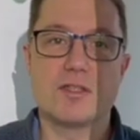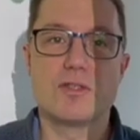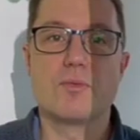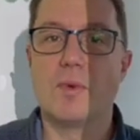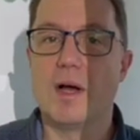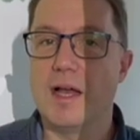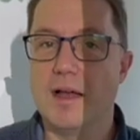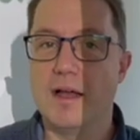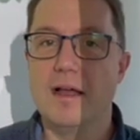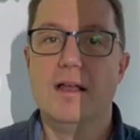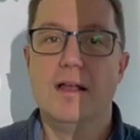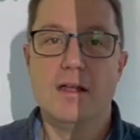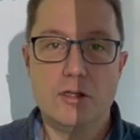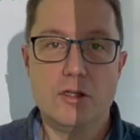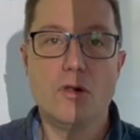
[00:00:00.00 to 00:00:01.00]
where
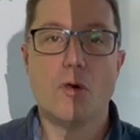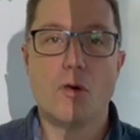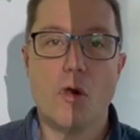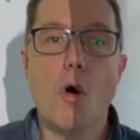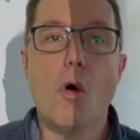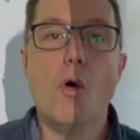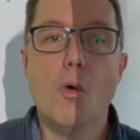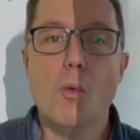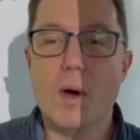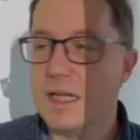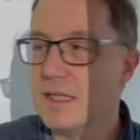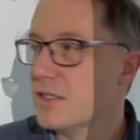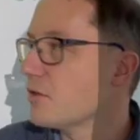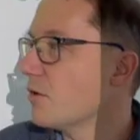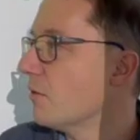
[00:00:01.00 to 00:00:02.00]
you'll always
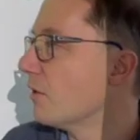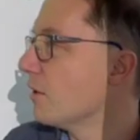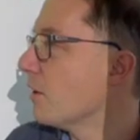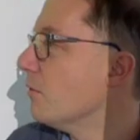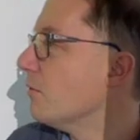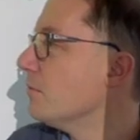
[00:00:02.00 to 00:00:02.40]
score a goal.